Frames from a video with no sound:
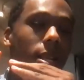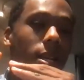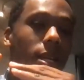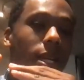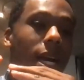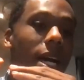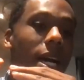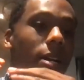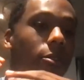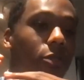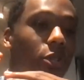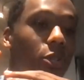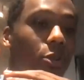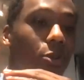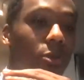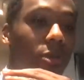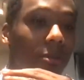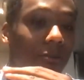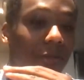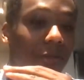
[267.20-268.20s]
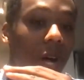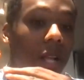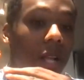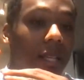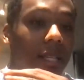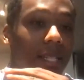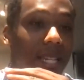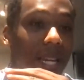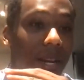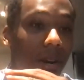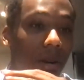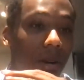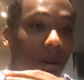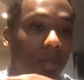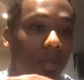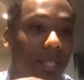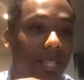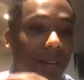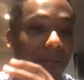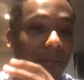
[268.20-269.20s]
kind of do some volunteering
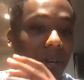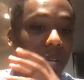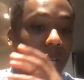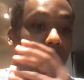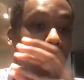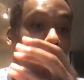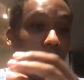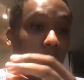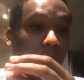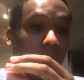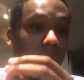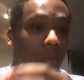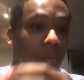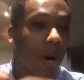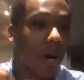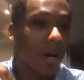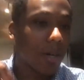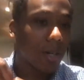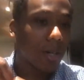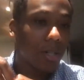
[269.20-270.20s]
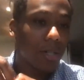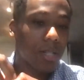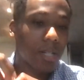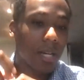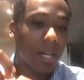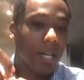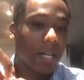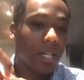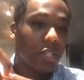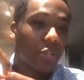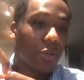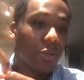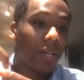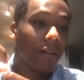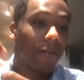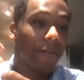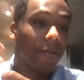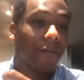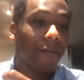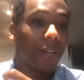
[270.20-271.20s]
with different community partners to get
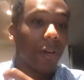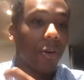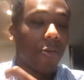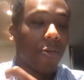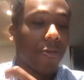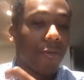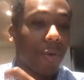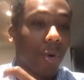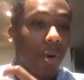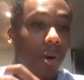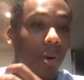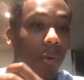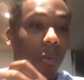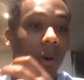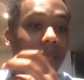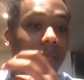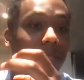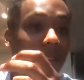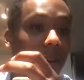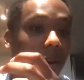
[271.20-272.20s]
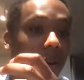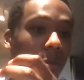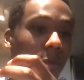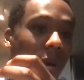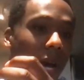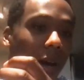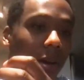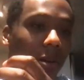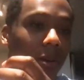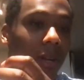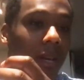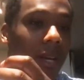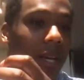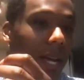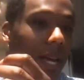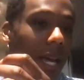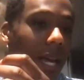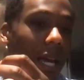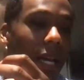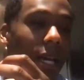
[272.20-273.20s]
a feel for what they're about.
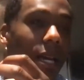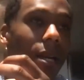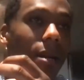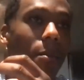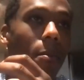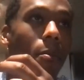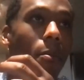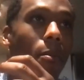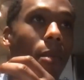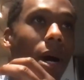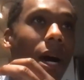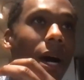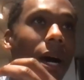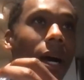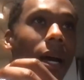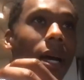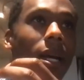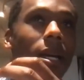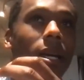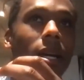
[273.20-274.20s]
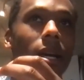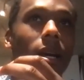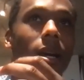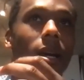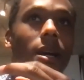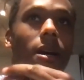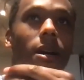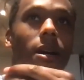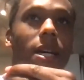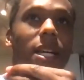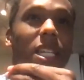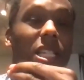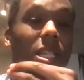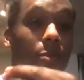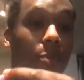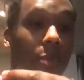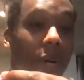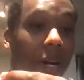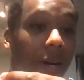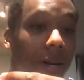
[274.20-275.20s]
And my
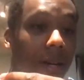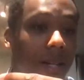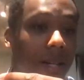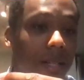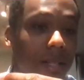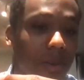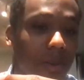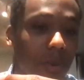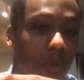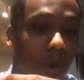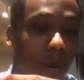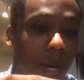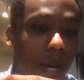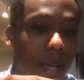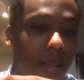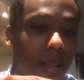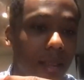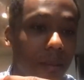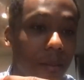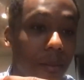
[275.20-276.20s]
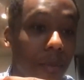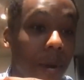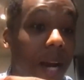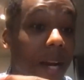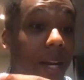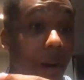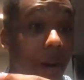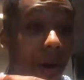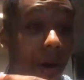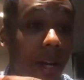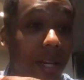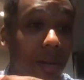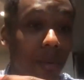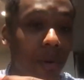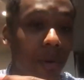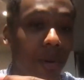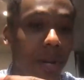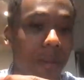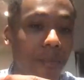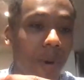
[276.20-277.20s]
experience with my current
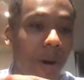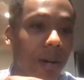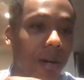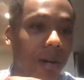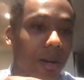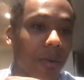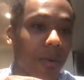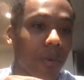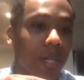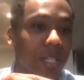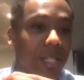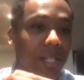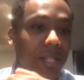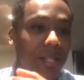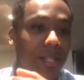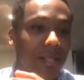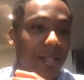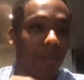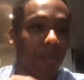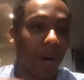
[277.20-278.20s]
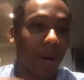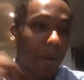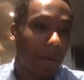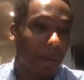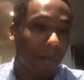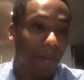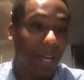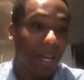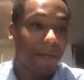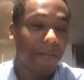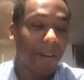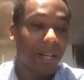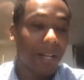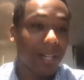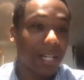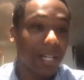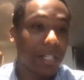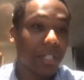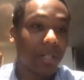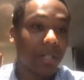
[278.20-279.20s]
community partner, which is the Birmingham Ed
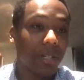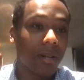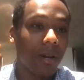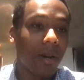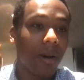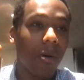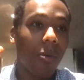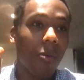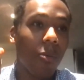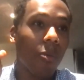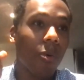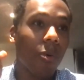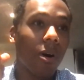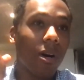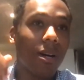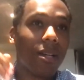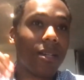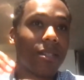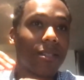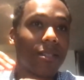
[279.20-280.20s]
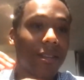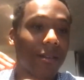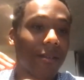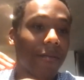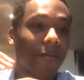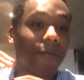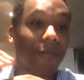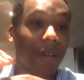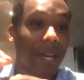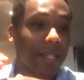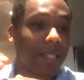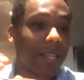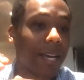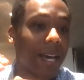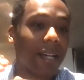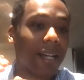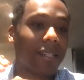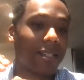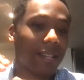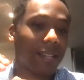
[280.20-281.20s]
Foundation, was
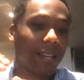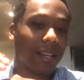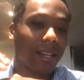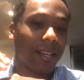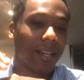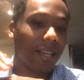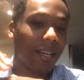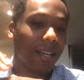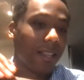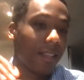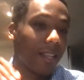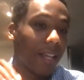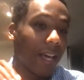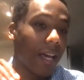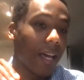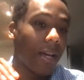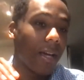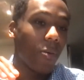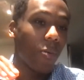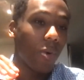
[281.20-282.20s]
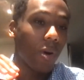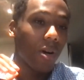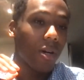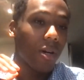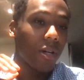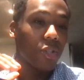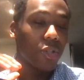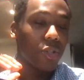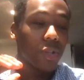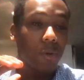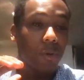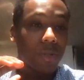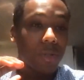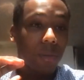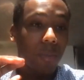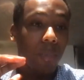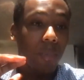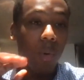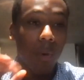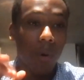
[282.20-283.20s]
fantastic. They were so
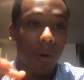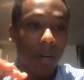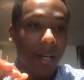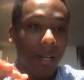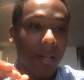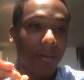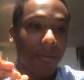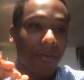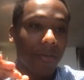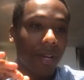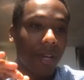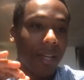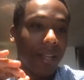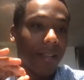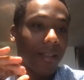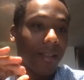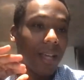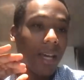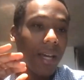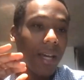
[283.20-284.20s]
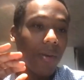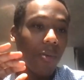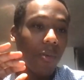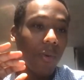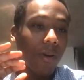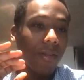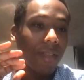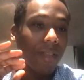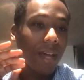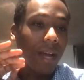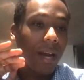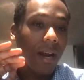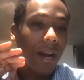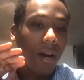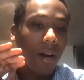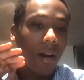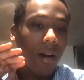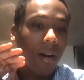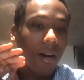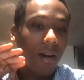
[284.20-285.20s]
supportive. They were
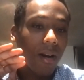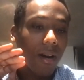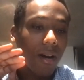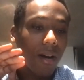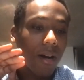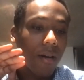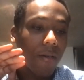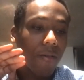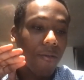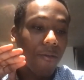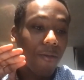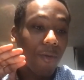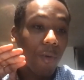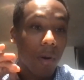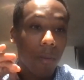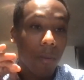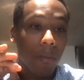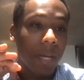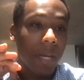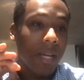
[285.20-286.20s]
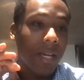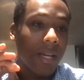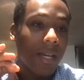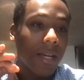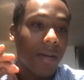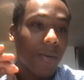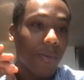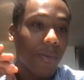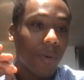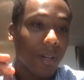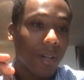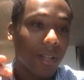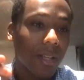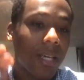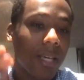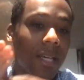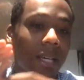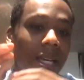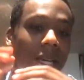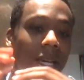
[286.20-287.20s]
there for me,
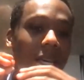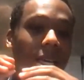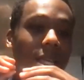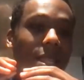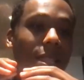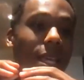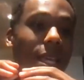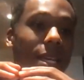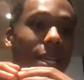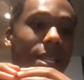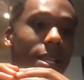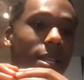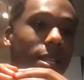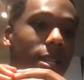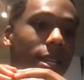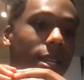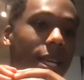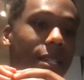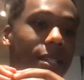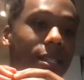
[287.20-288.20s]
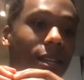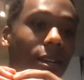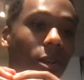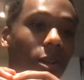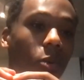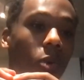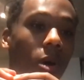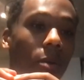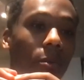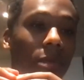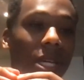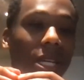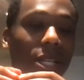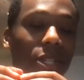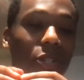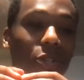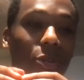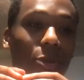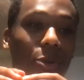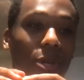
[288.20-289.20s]
really. They didn't necessarily want me
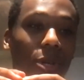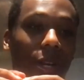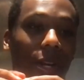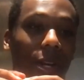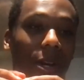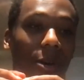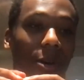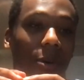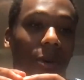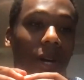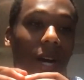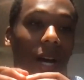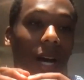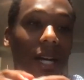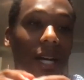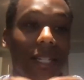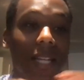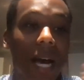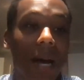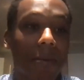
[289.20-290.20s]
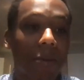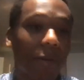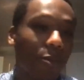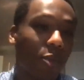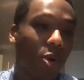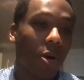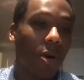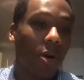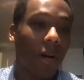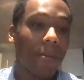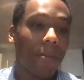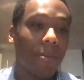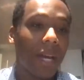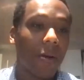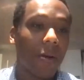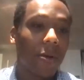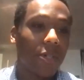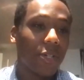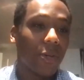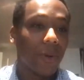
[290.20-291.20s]
to, adopt a program
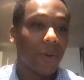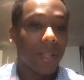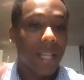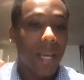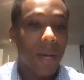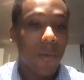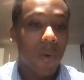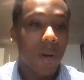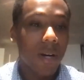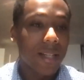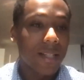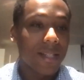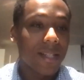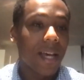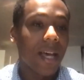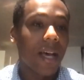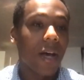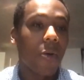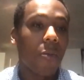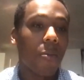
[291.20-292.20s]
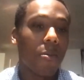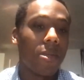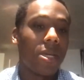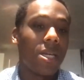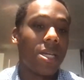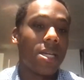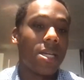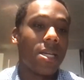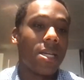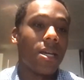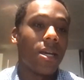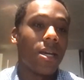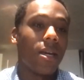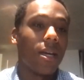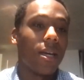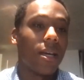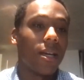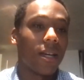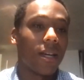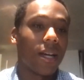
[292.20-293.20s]
they were doing. They wanted to help me
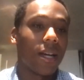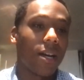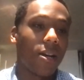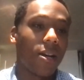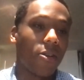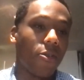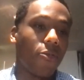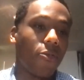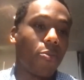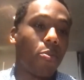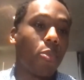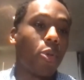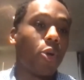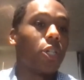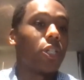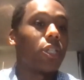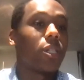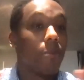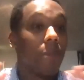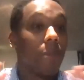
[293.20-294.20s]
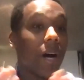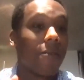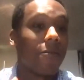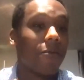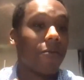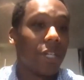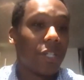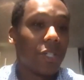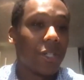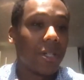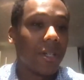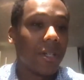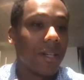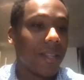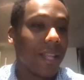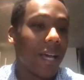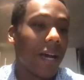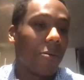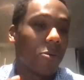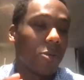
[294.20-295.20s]
kind of push my vision.
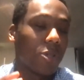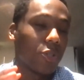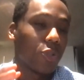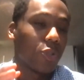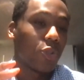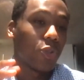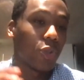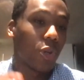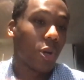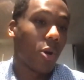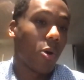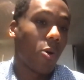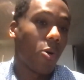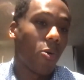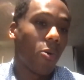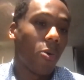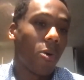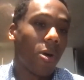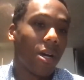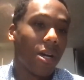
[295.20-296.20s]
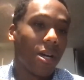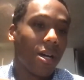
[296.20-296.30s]
And that was so